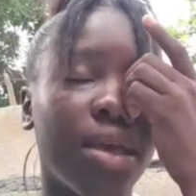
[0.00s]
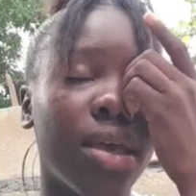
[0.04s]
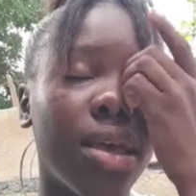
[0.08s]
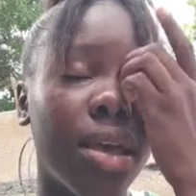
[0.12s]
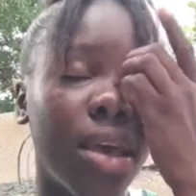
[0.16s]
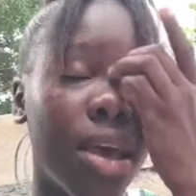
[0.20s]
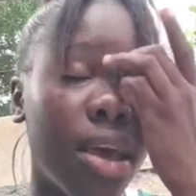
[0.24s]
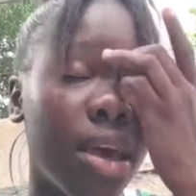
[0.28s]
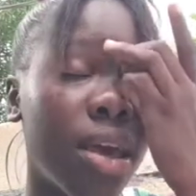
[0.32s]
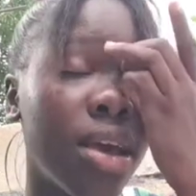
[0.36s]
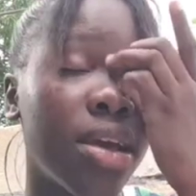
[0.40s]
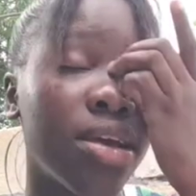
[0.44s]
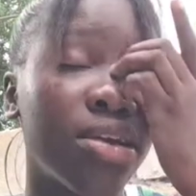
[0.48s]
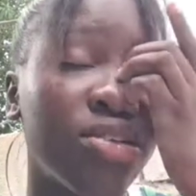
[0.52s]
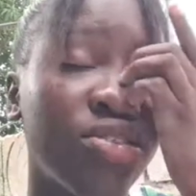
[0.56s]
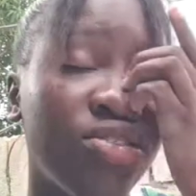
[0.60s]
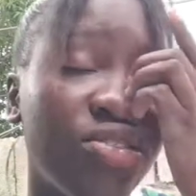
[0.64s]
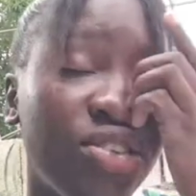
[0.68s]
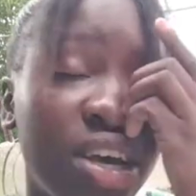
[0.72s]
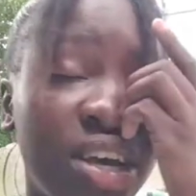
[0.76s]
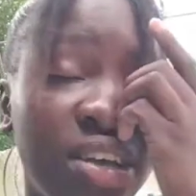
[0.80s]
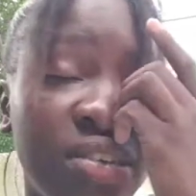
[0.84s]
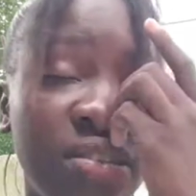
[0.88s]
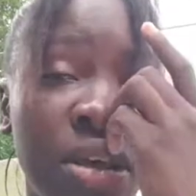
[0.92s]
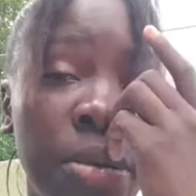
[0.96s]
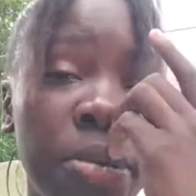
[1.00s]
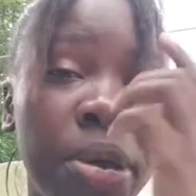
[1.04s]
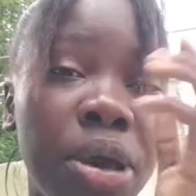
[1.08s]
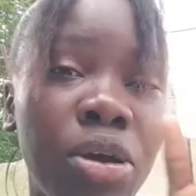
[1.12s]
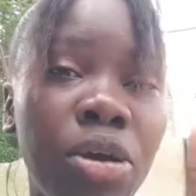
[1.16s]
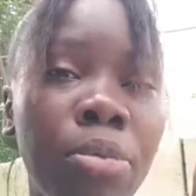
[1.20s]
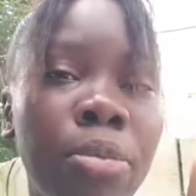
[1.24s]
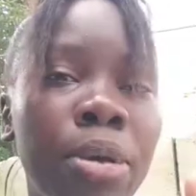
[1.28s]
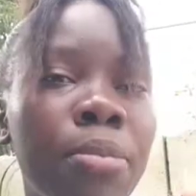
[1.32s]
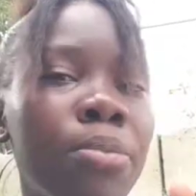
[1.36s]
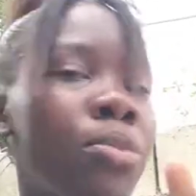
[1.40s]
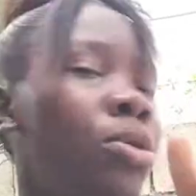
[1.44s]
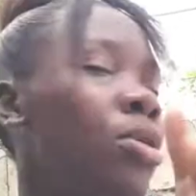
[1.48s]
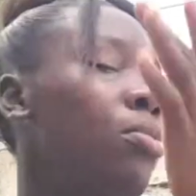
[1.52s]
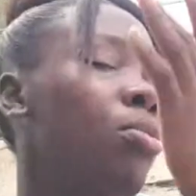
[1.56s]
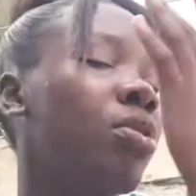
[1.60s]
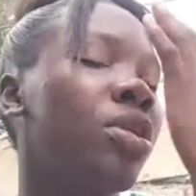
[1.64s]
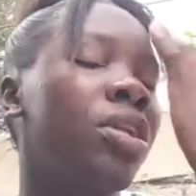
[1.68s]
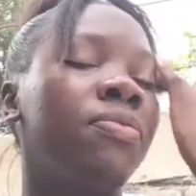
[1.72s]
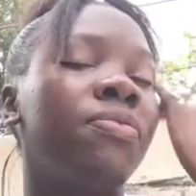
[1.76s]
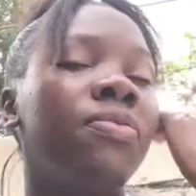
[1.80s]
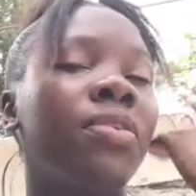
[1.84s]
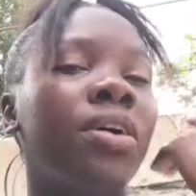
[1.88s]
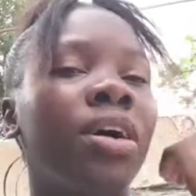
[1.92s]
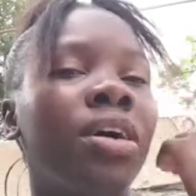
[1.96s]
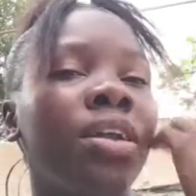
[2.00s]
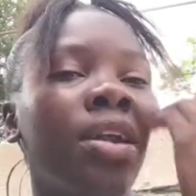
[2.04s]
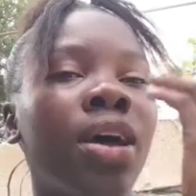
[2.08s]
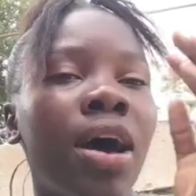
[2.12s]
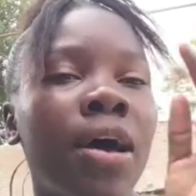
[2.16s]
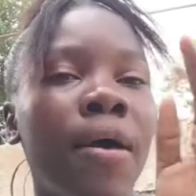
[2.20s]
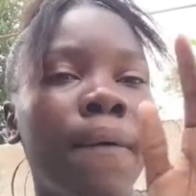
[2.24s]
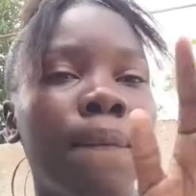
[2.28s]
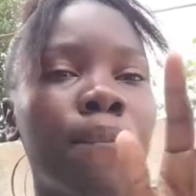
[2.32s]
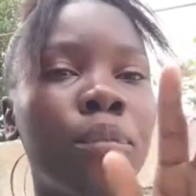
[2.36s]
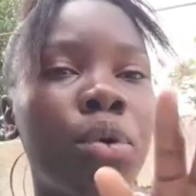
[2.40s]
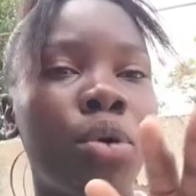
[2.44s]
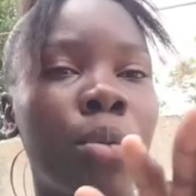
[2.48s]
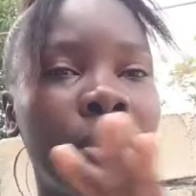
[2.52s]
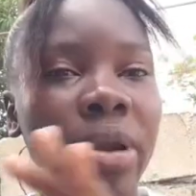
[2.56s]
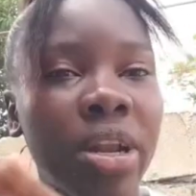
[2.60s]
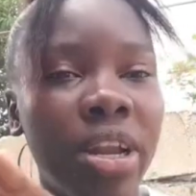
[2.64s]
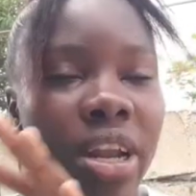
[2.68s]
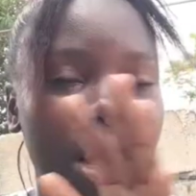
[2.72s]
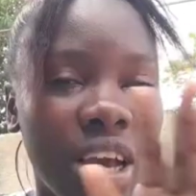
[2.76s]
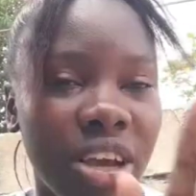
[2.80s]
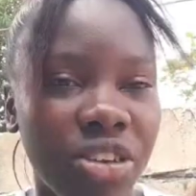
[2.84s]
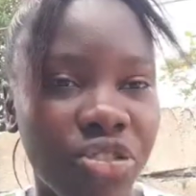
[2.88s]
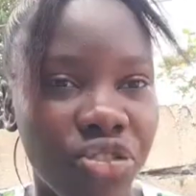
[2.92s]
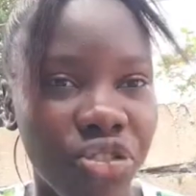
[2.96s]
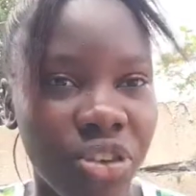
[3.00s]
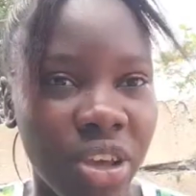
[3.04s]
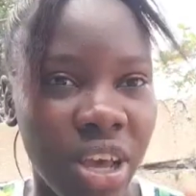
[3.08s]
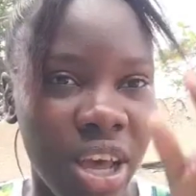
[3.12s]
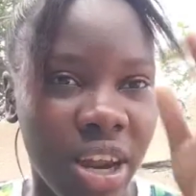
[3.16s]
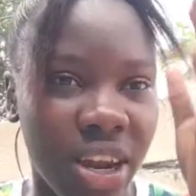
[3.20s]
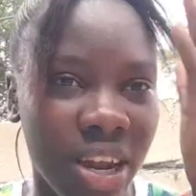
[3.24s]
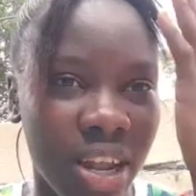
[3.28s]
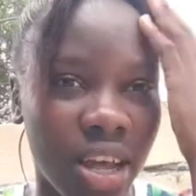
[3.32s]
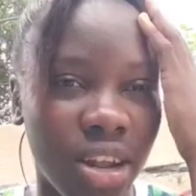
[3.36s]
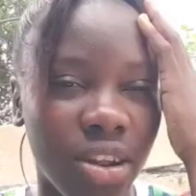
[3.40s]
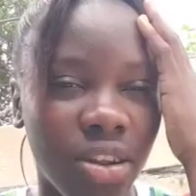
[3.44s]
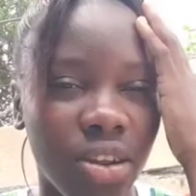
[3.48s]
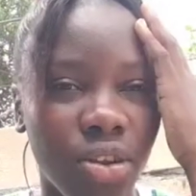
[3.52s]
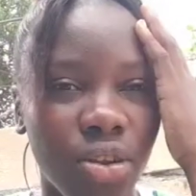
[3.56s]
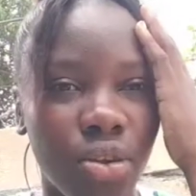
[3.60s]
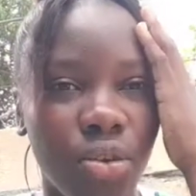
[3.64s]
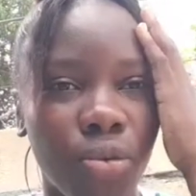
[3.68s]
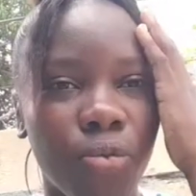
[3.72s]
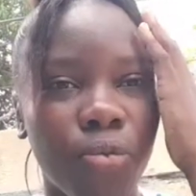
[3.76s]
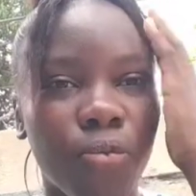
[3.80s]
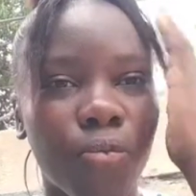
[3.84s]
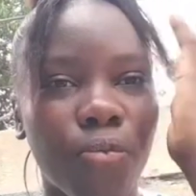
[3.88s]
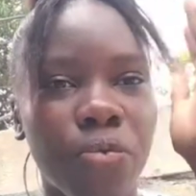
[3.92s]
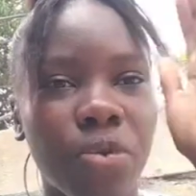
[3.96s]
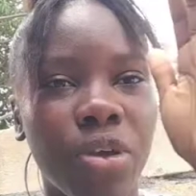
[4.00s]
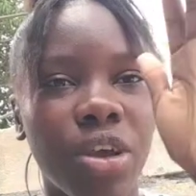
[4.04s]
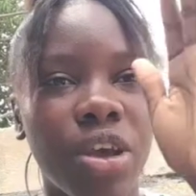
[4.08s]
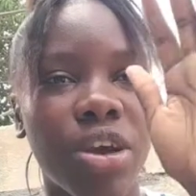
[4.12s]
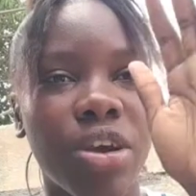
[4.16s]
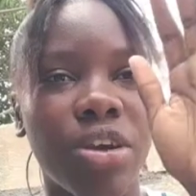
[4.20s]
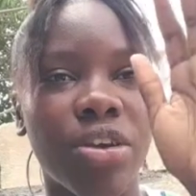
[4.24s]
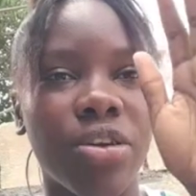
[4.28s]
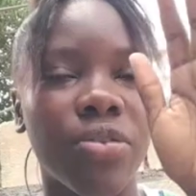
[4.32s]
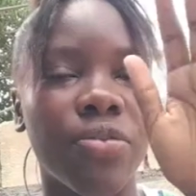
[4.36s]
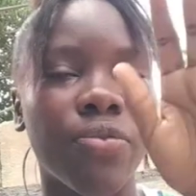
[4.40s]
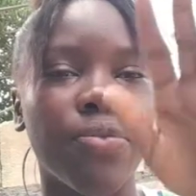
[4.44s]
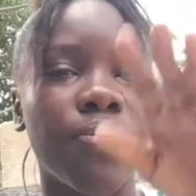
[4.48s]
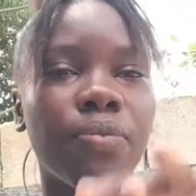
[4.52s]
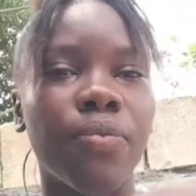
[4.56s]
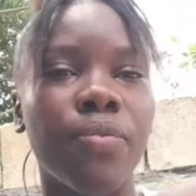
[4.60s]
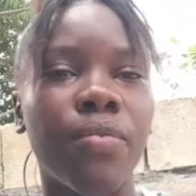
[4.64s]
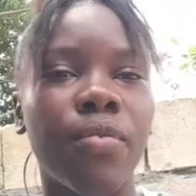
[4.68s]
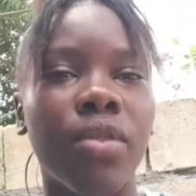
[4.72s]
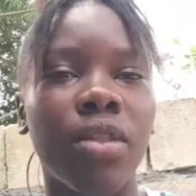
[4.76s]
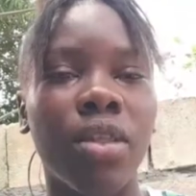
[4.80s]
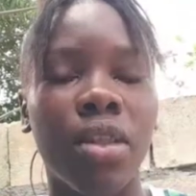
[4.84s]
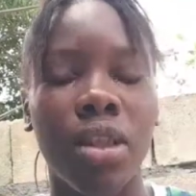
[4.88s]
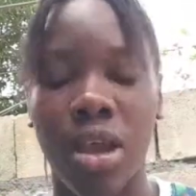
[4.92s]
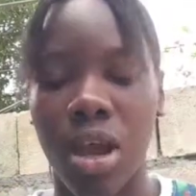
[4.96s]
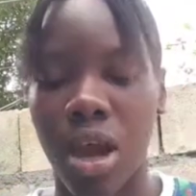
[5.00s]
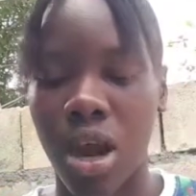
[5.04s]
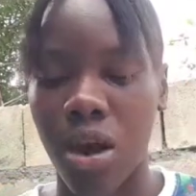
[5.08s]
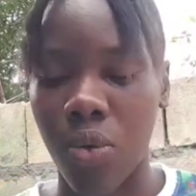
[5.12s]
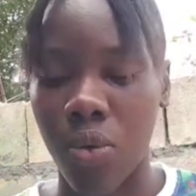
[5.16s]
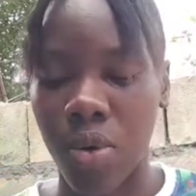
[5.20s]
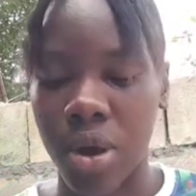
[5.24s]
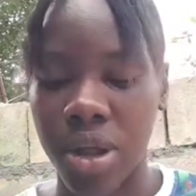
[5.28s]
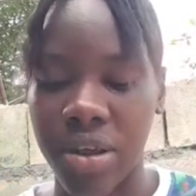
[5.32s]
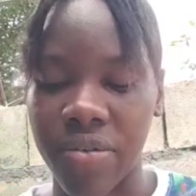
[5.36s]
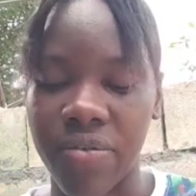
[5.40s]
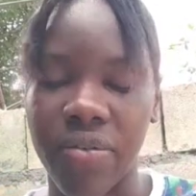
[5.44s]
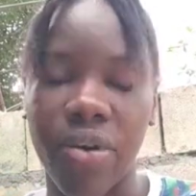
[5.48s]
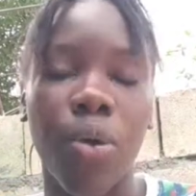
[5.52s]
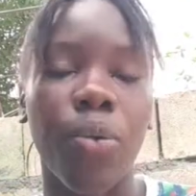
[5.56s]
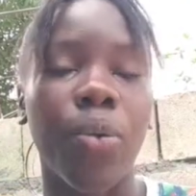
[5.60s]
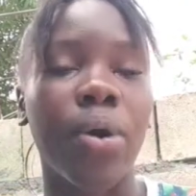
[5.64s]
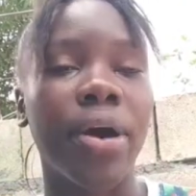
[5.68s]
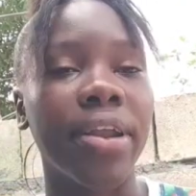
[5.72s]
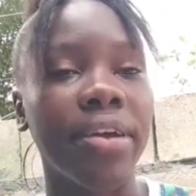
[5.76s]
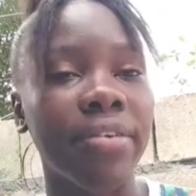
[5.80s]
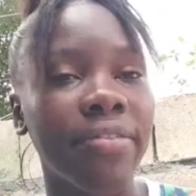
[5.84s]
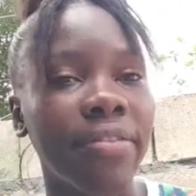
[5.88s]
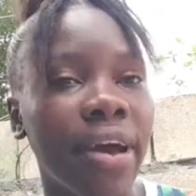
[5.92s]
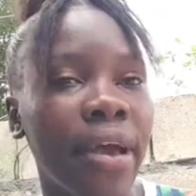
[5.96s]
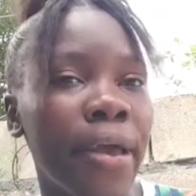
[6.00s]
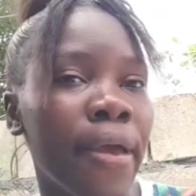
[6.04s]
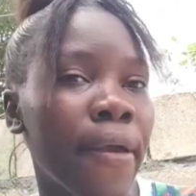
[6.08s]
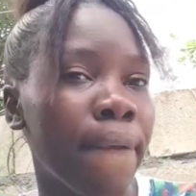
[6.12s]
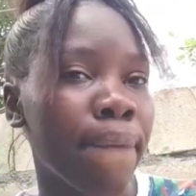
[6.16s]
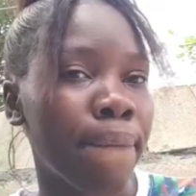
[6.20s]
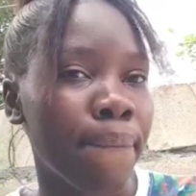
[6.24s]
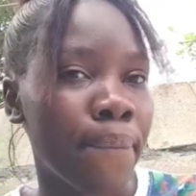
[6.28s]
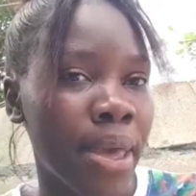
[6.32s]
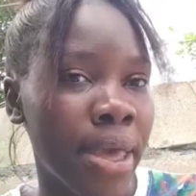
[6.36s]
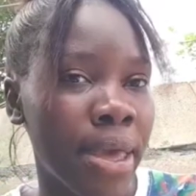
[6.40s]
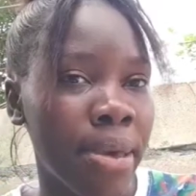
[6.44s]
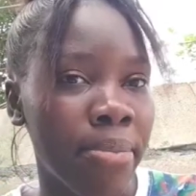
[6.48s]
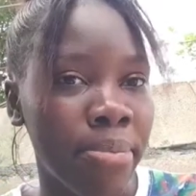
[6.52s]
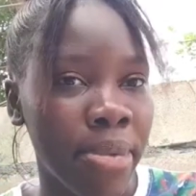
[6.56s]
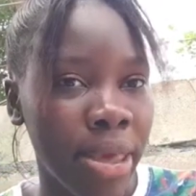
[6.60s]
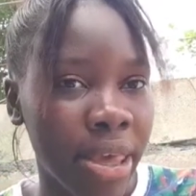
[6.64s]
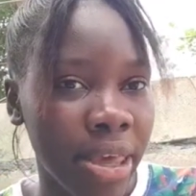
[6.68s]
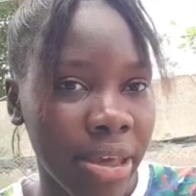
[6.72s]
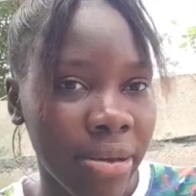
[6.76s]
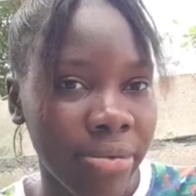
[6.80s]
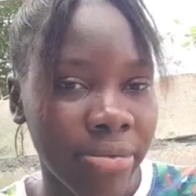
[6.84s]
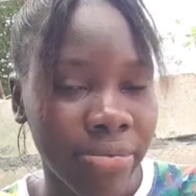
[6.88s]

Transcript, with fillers: yeah she has said they're gonna make more money from um, more money than she and that you know fear or whatever whatever it may be